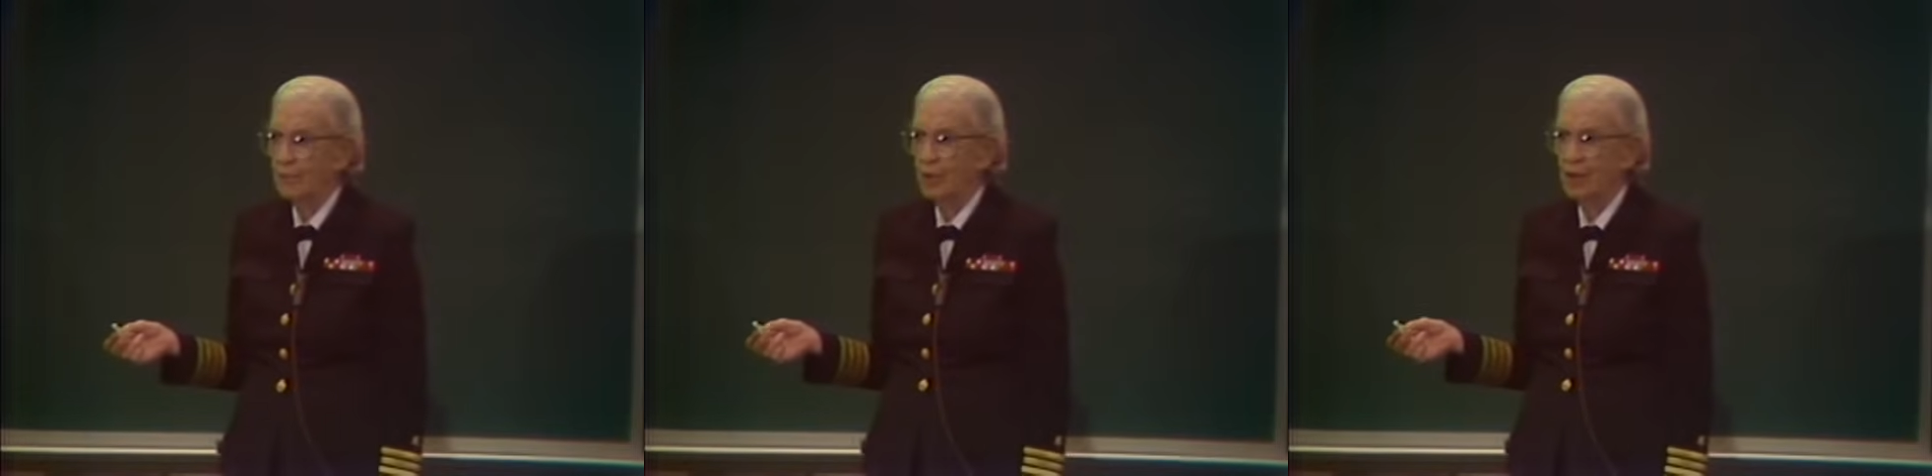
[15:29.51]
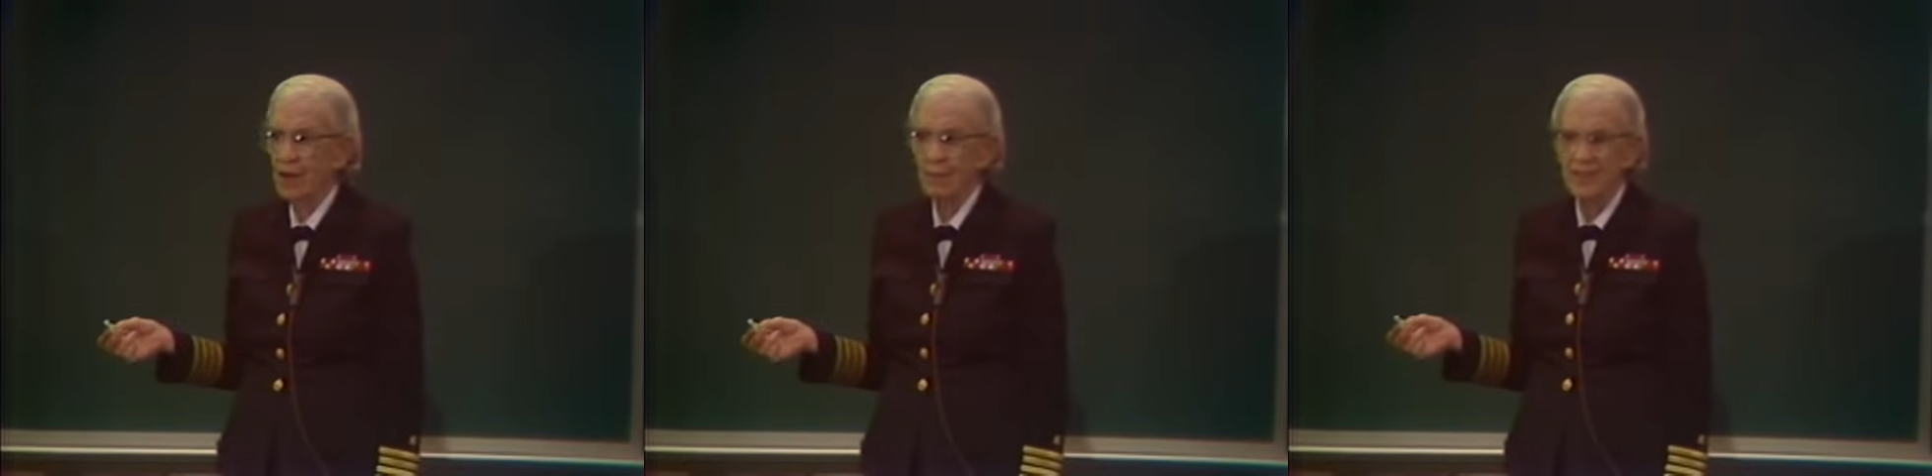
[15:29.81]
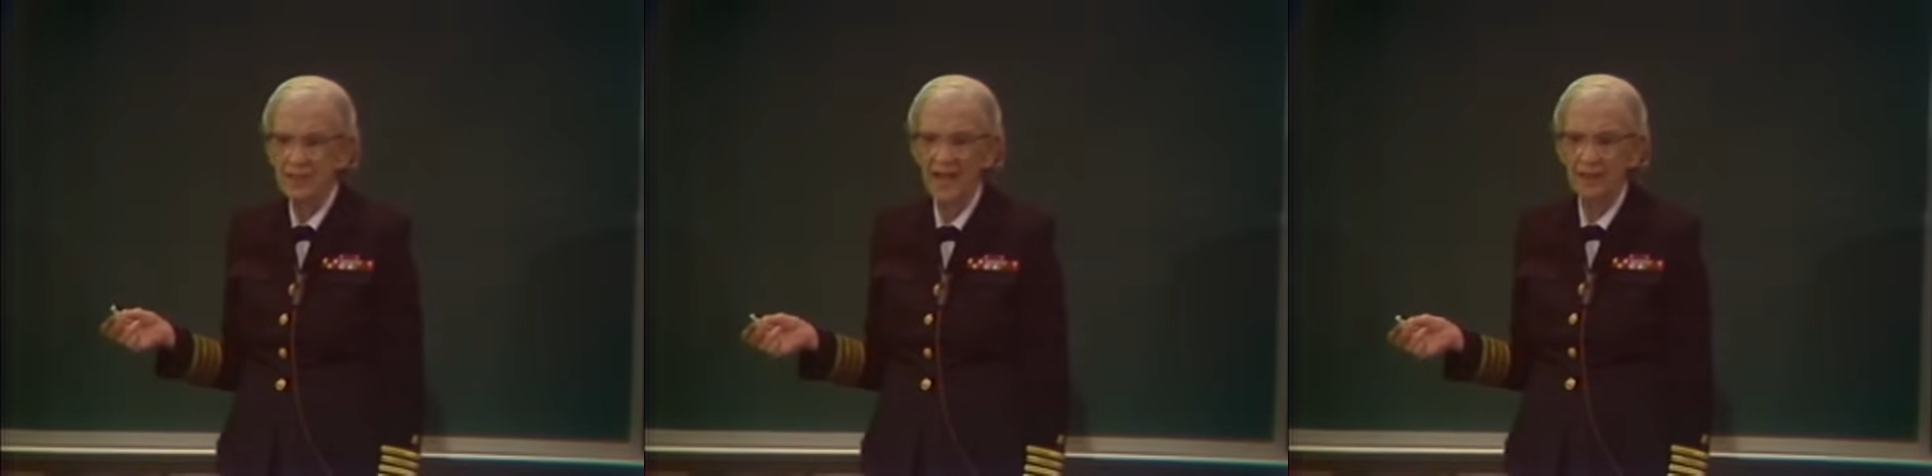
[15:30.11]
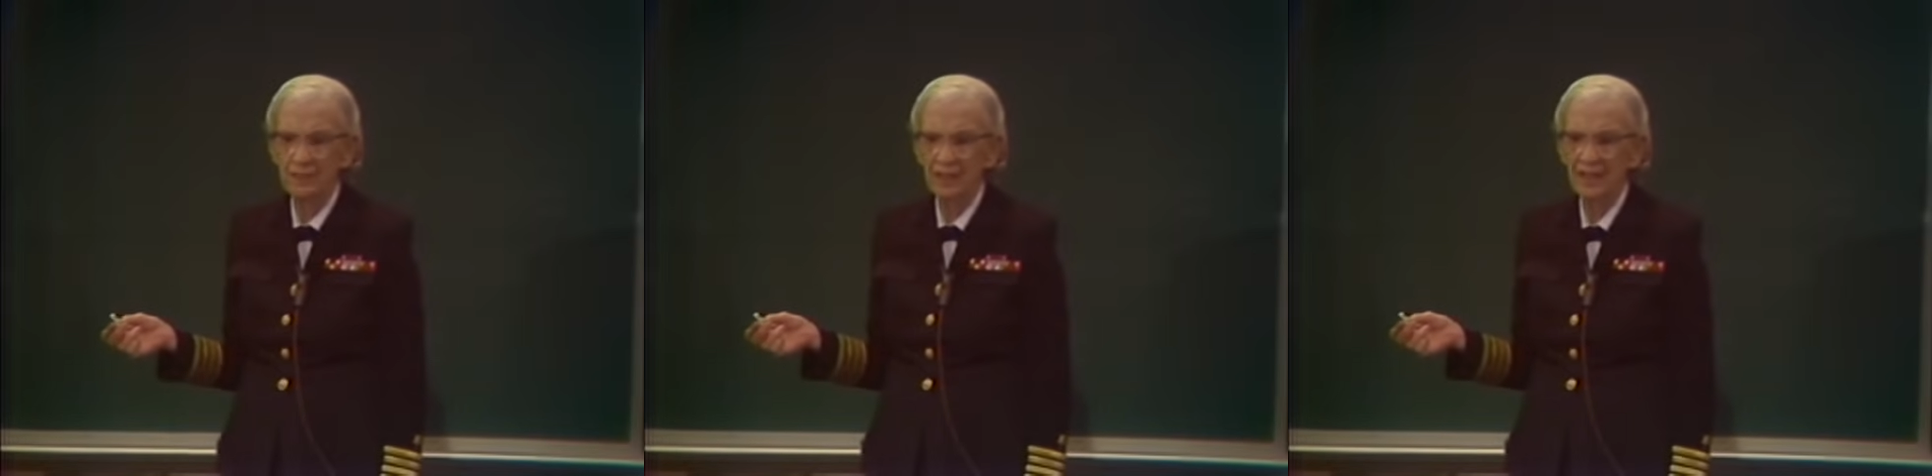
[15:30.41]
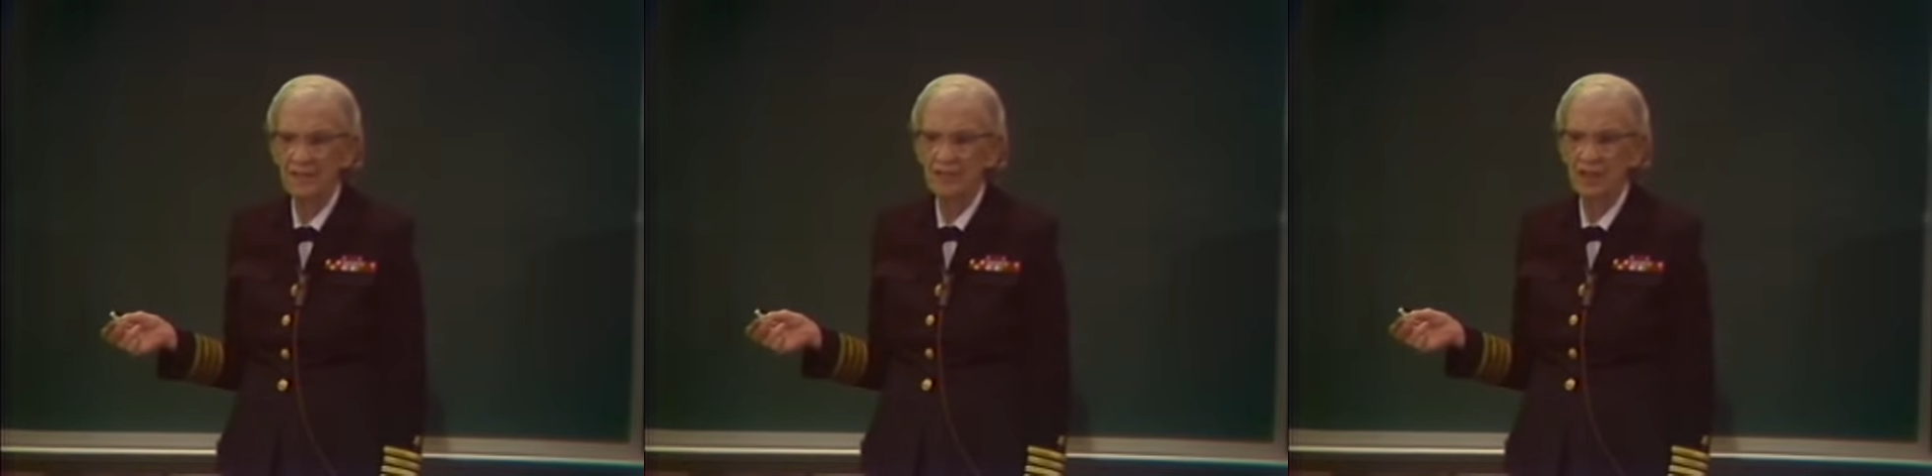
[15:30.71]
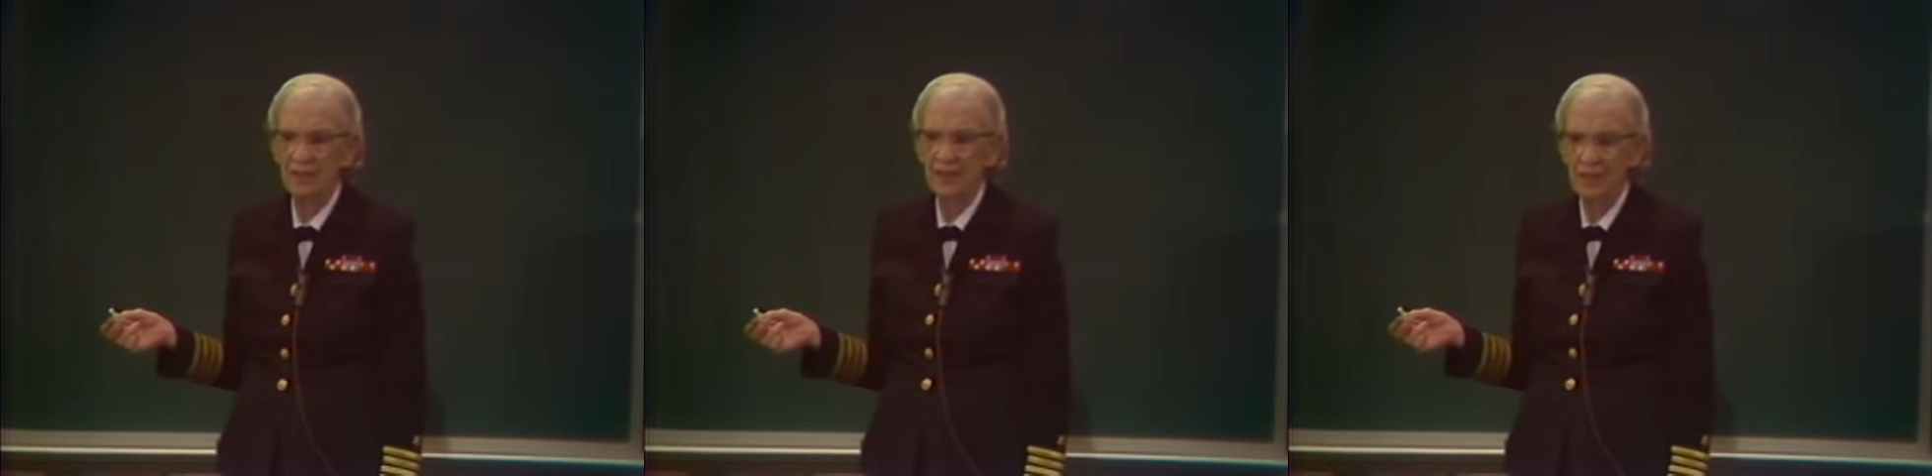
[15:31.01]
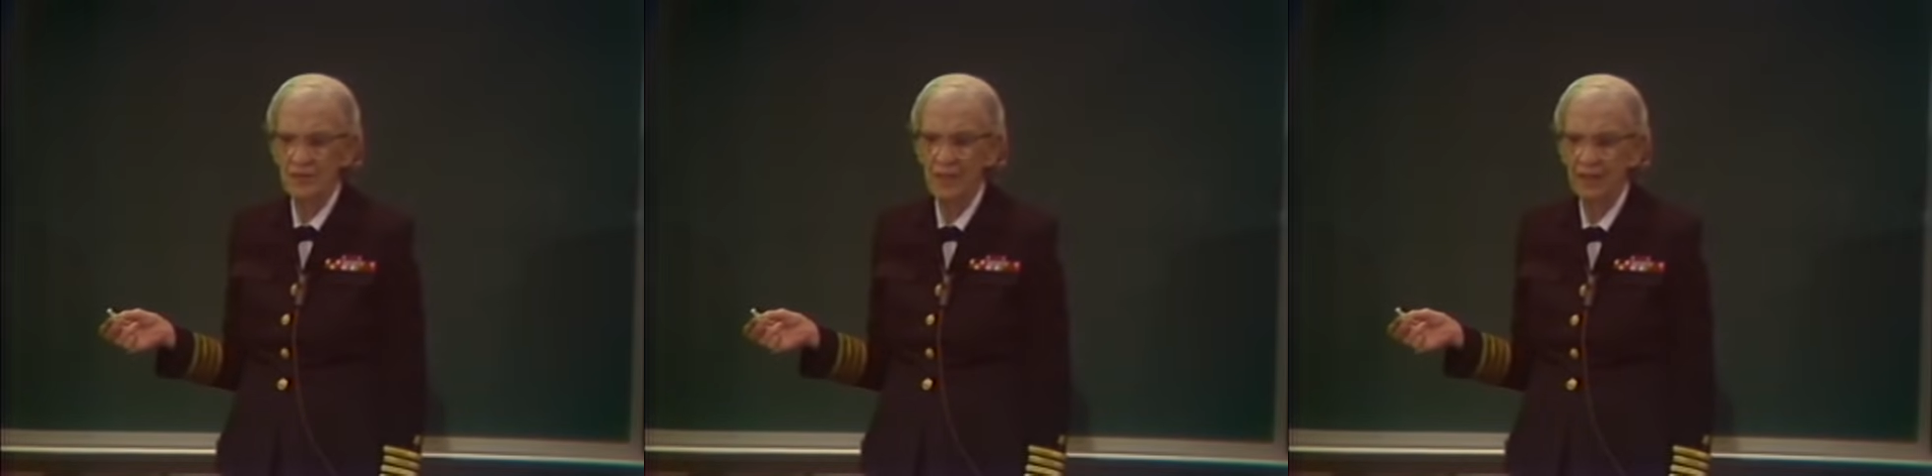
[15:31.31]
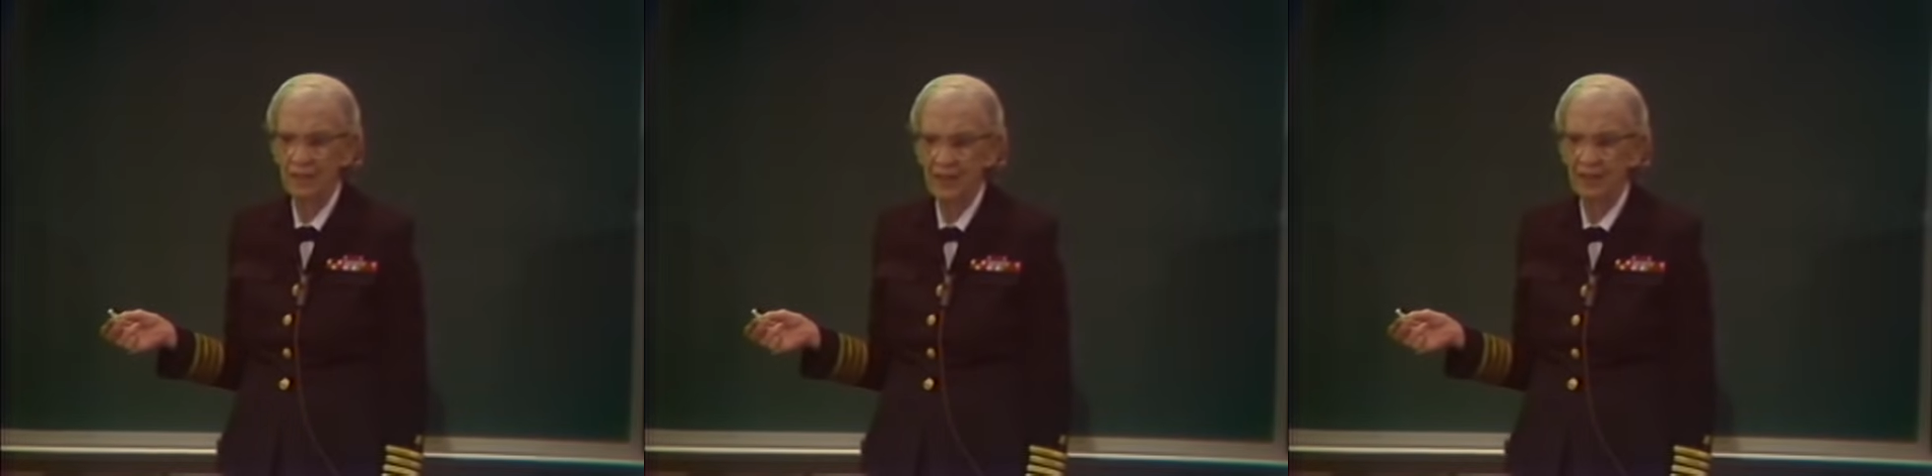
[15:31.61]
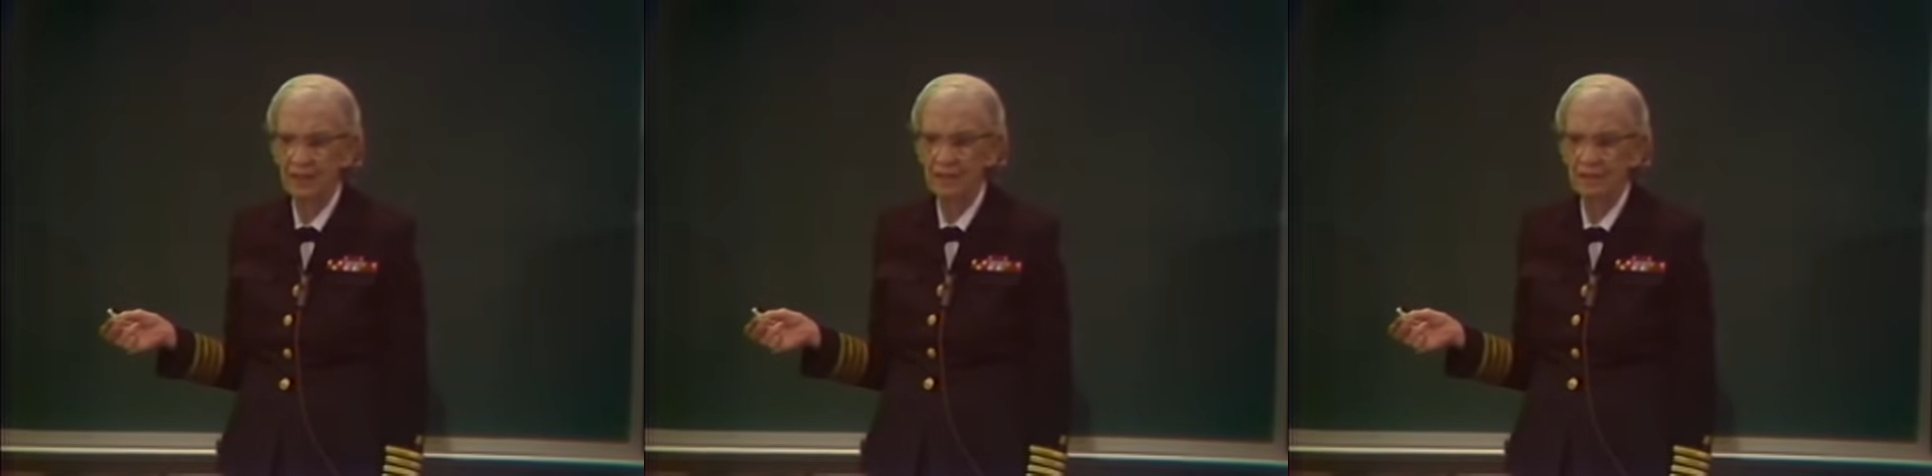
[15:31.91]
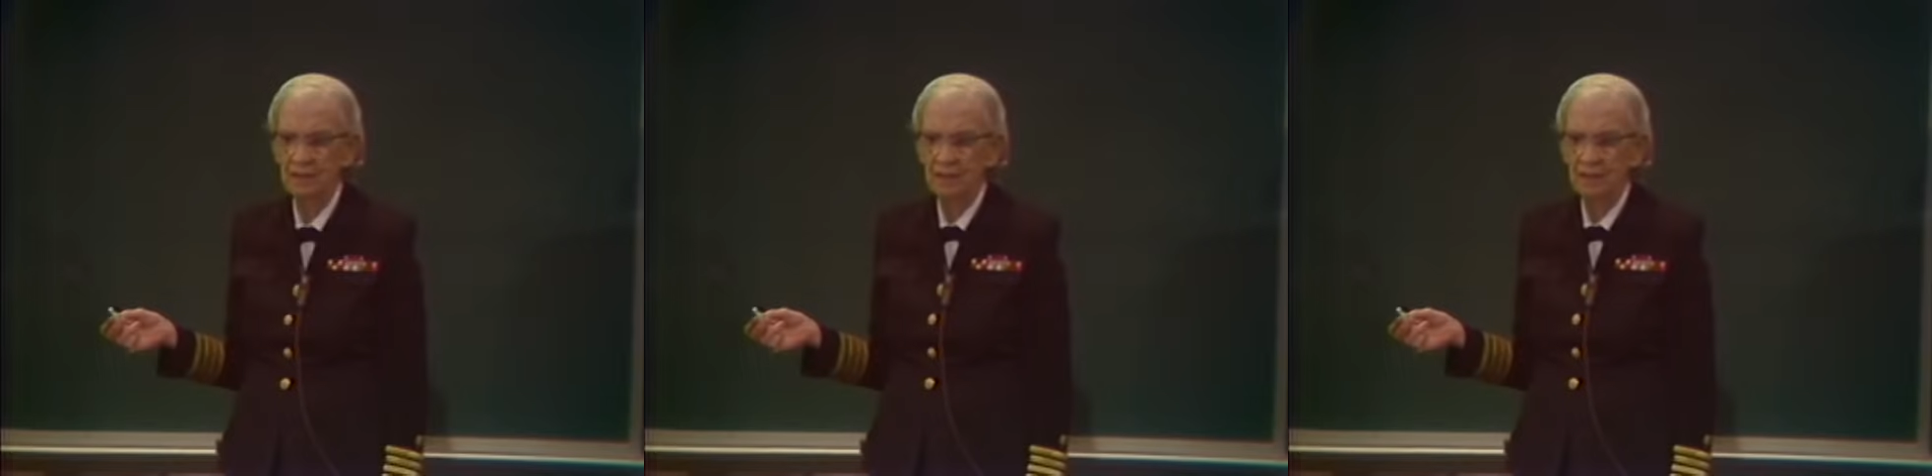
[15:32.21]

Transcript: Programmers tend to believe something that's mathematical.